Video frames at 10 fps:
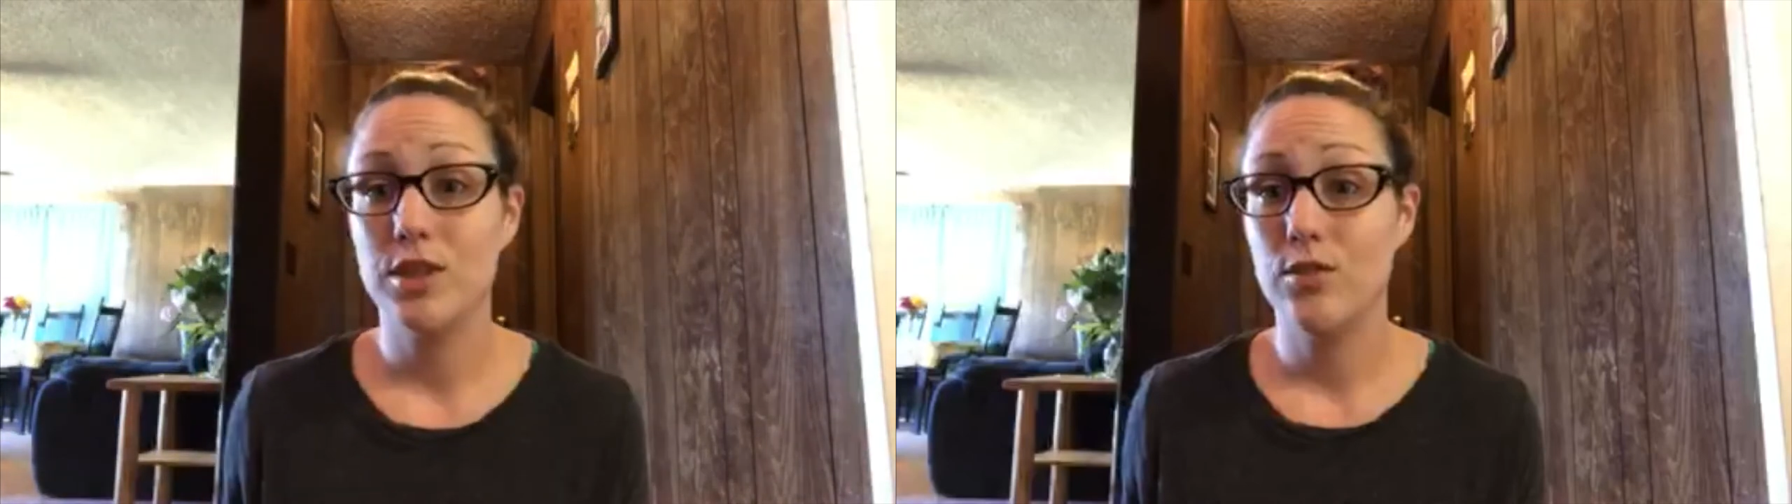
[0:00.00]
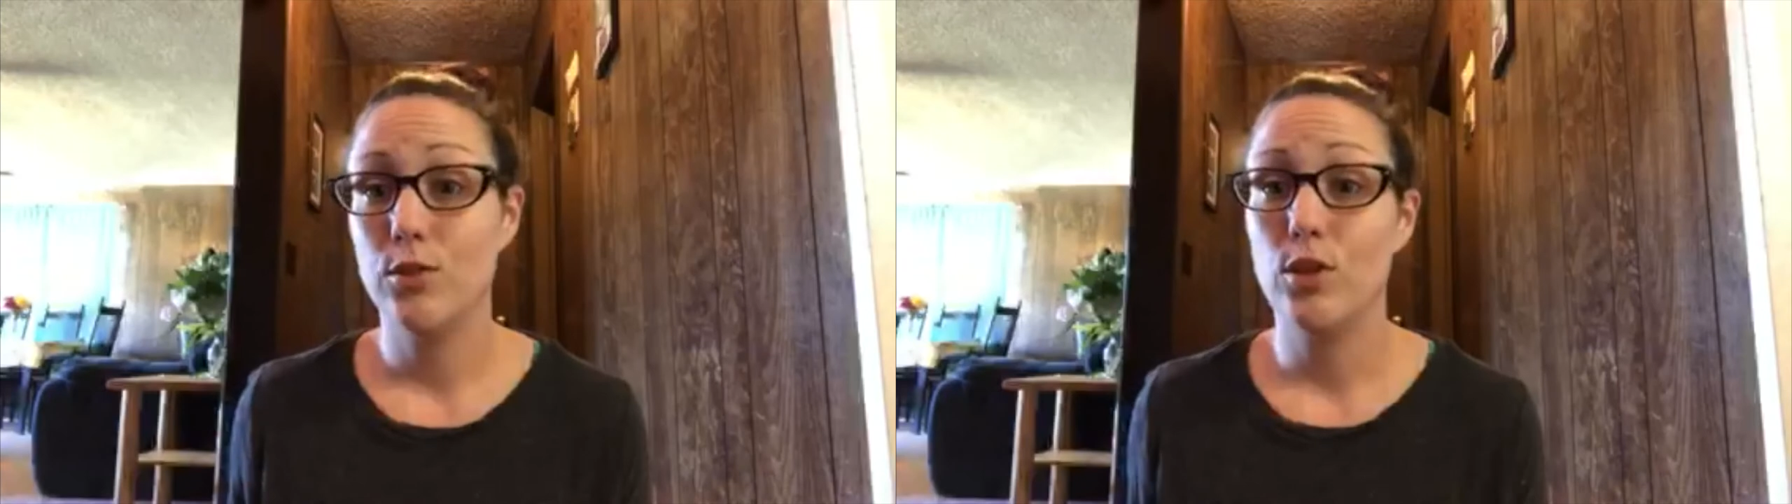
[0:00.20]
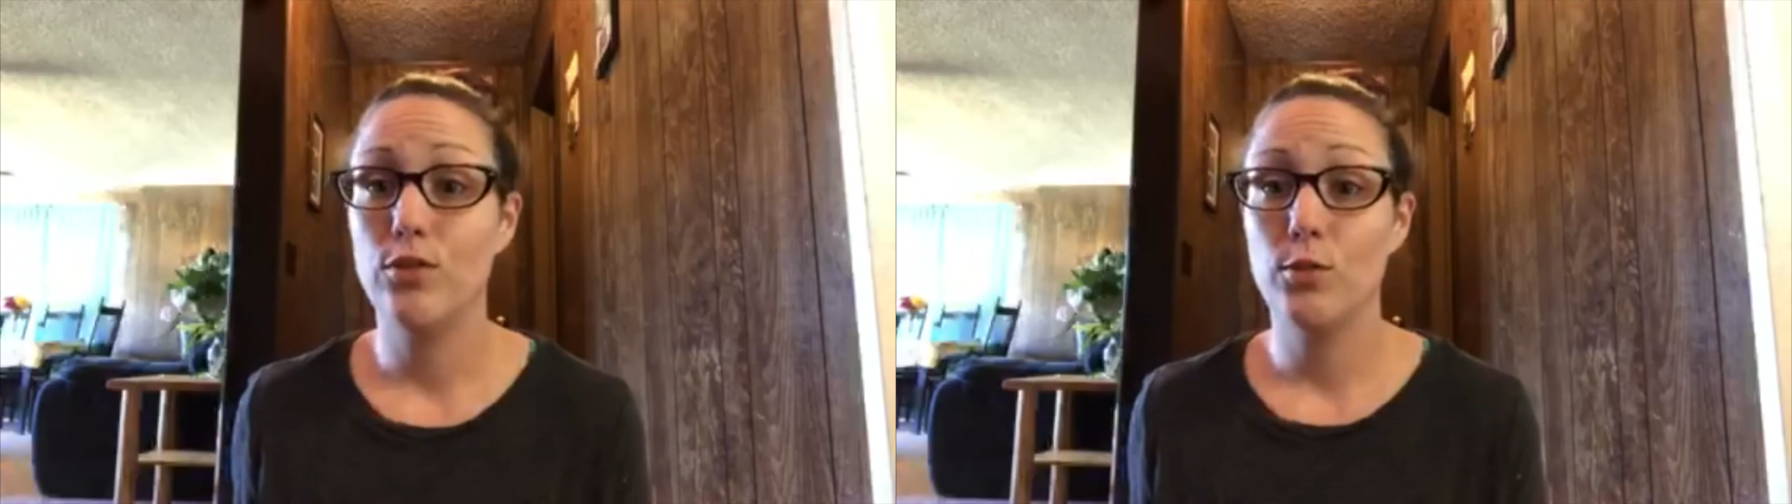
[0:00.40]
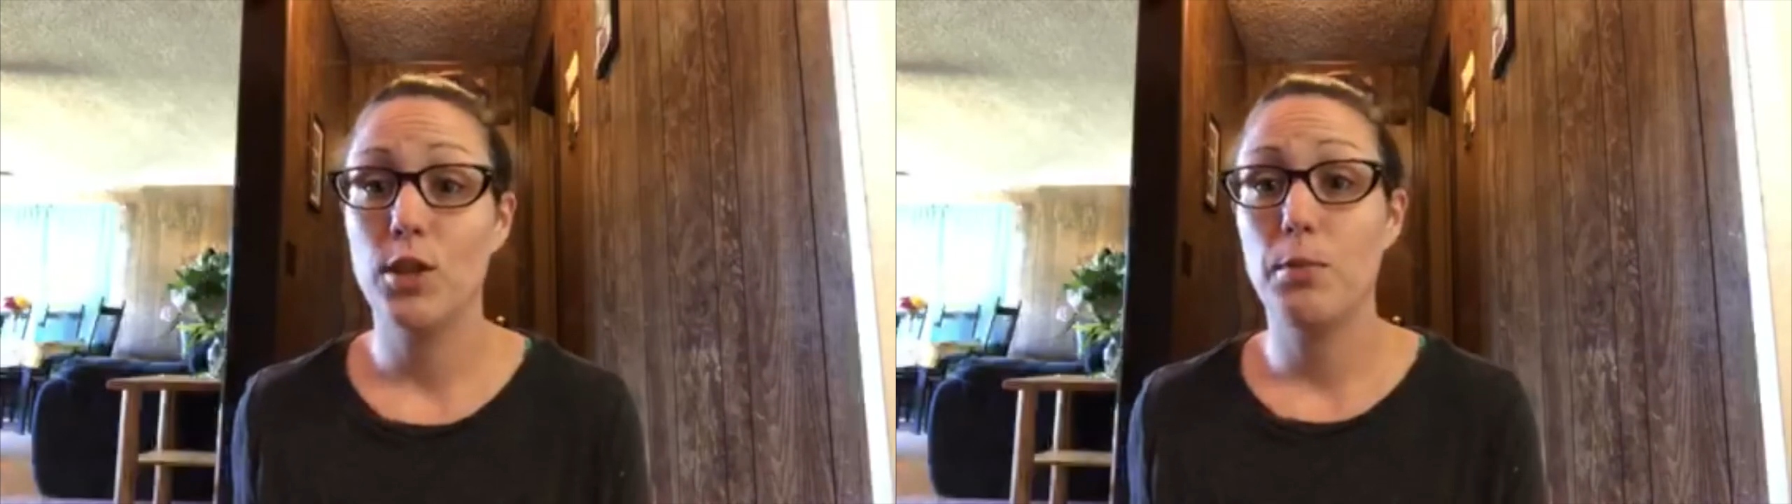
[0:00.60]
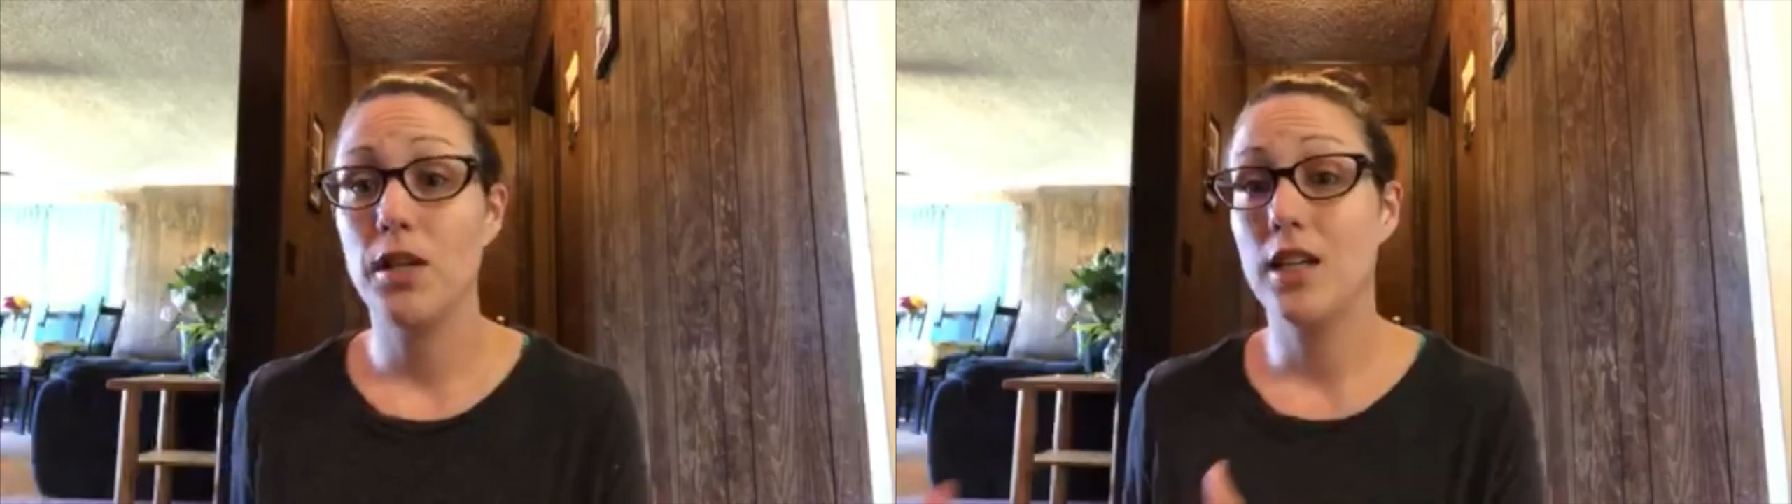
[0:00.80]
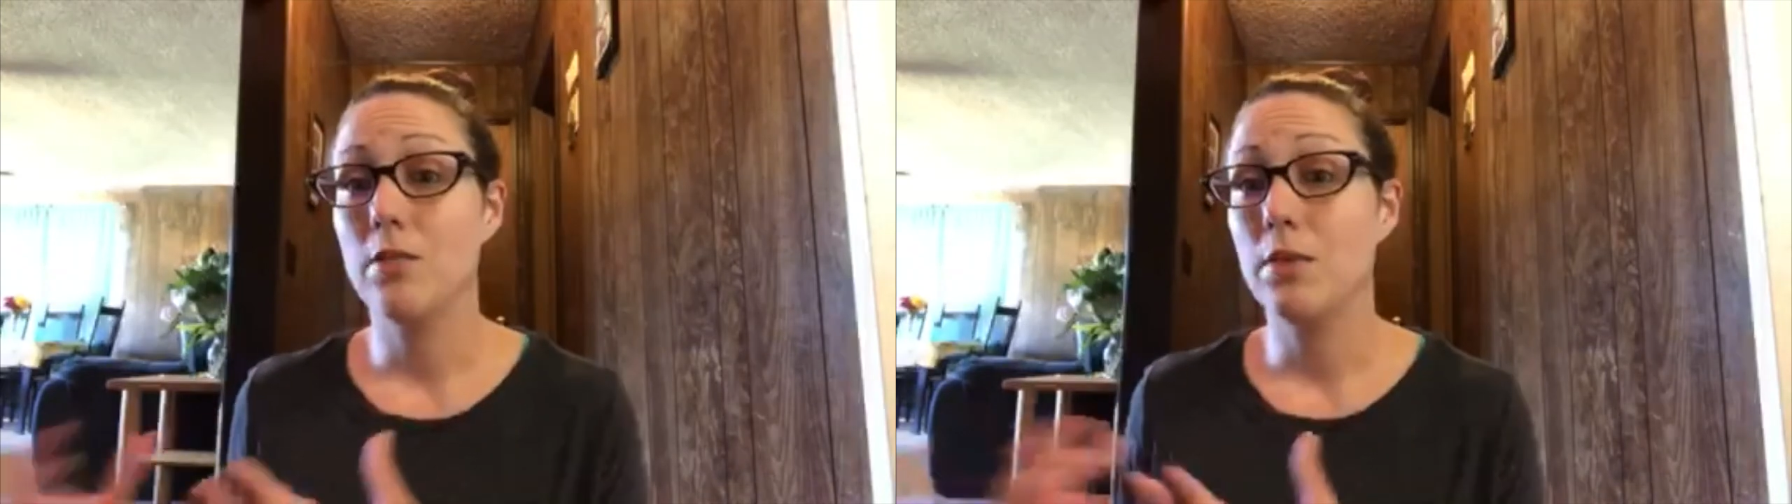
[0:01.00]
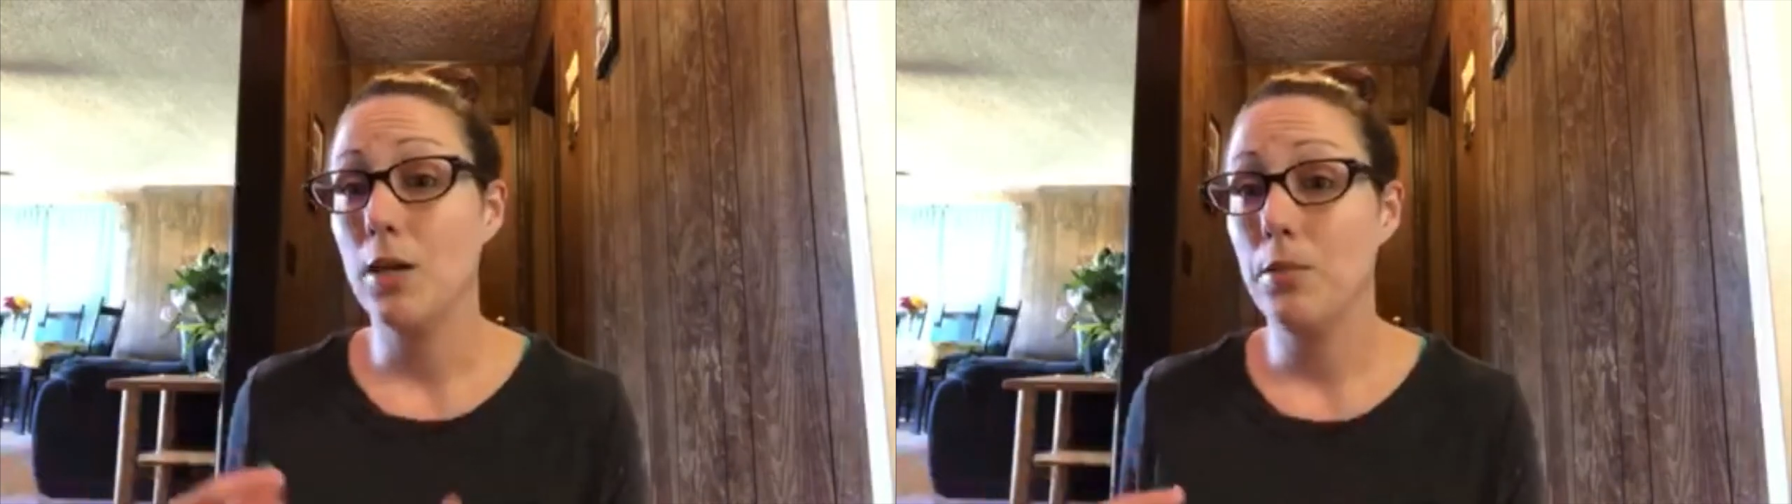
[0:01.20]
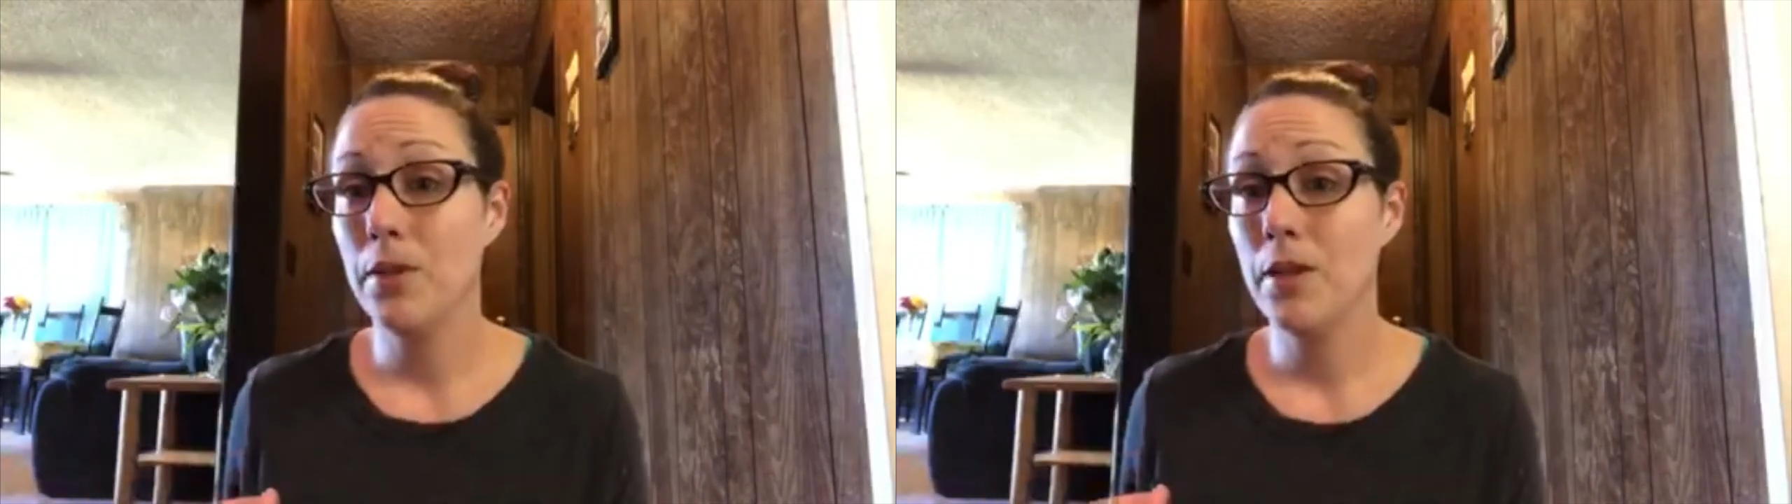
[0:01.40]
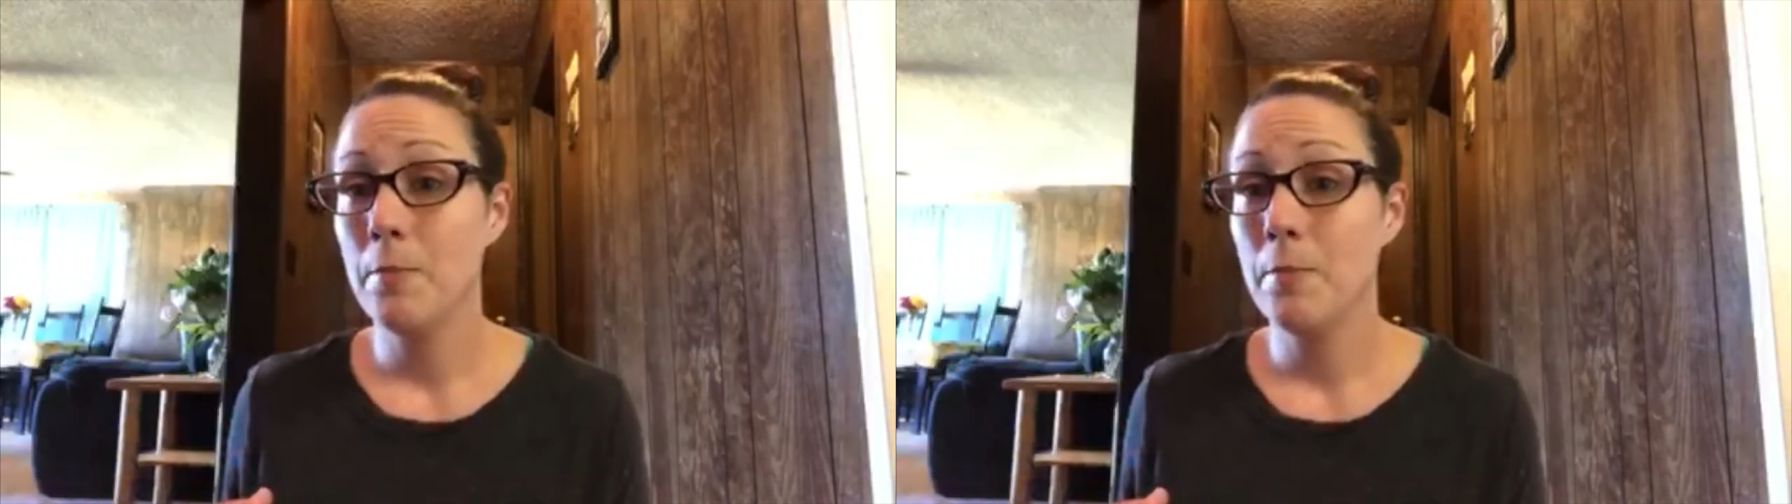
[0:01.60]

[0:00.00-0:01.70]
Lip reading: difficult for me to pick him up,